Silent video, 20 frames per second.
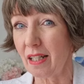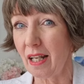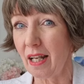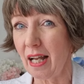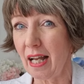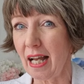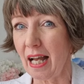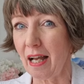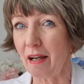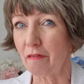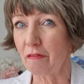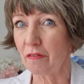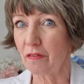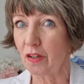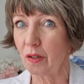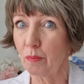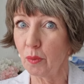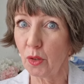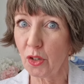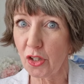that you have,
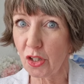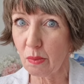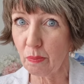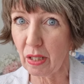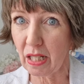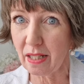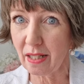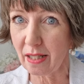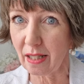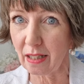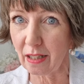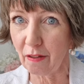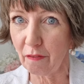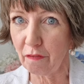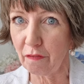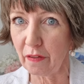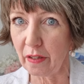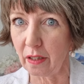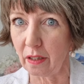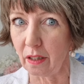the more space that you
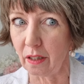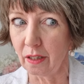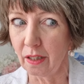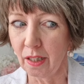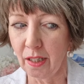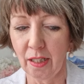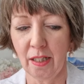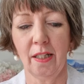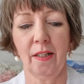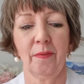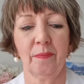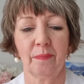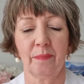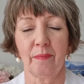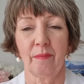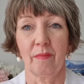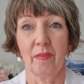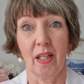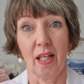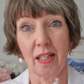fill.
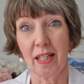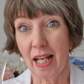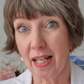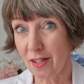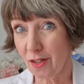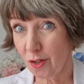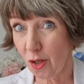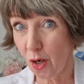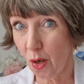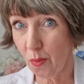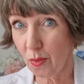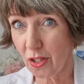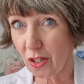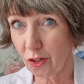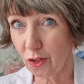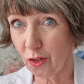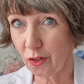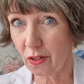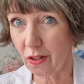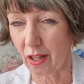And that's not always a
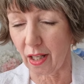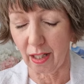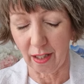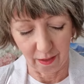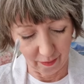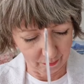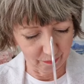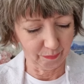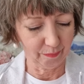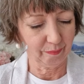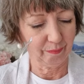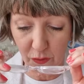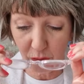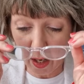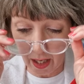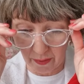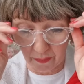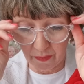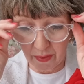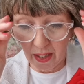good thing.
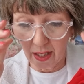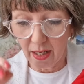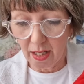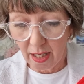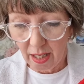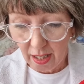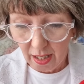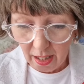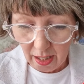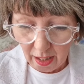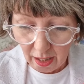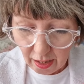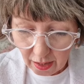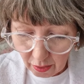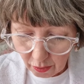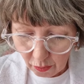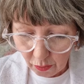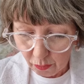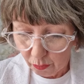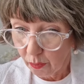Right,
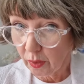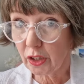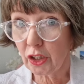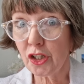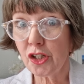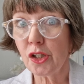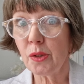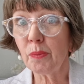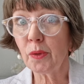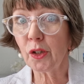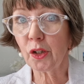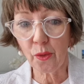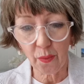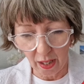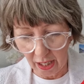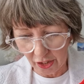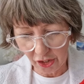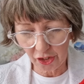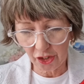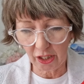one or two more
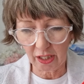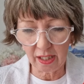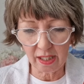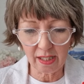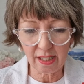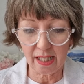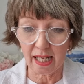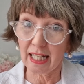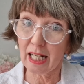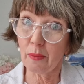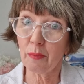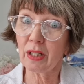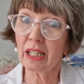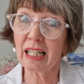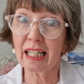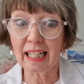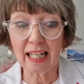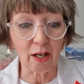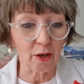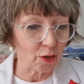questions and then we
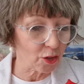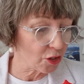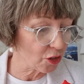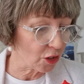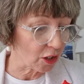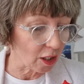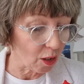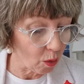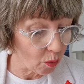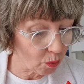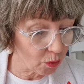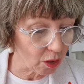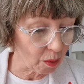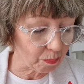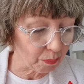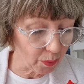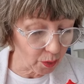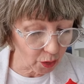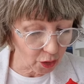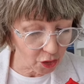can get on to the
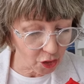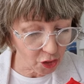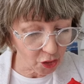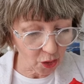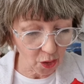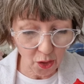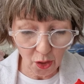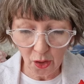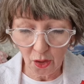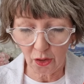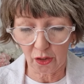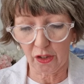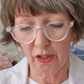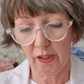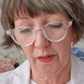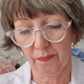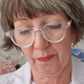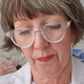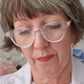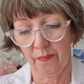book
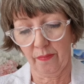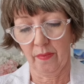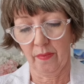talk,